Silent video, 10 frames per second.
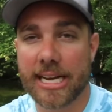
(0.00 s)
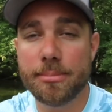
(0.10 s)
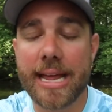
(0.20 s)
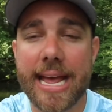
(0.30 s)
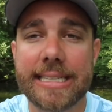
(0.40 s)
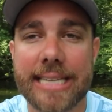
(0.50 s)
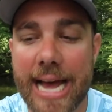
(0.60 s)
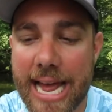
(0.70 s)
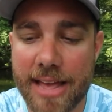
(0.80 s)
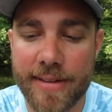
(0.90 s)
Some days
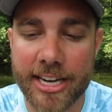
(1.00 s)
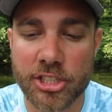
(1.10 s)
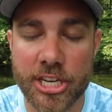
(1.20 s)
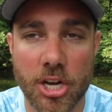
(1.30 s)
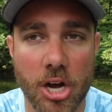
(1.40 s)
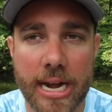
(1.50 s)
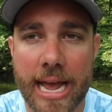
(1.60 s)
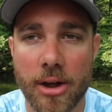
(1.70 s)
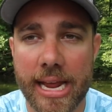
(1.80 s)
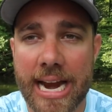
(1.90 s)
I have actually gone
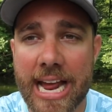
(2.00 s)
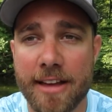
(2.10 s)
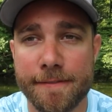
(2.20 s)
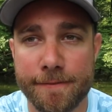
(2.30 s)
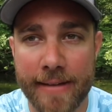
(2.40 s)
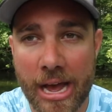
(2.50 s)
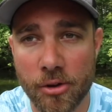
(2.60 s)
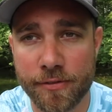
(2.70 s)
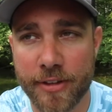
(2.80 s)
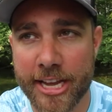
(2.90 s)
out and I have
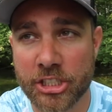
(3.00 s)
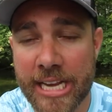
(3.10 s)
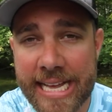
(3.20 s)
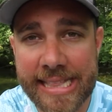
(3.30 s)
found fish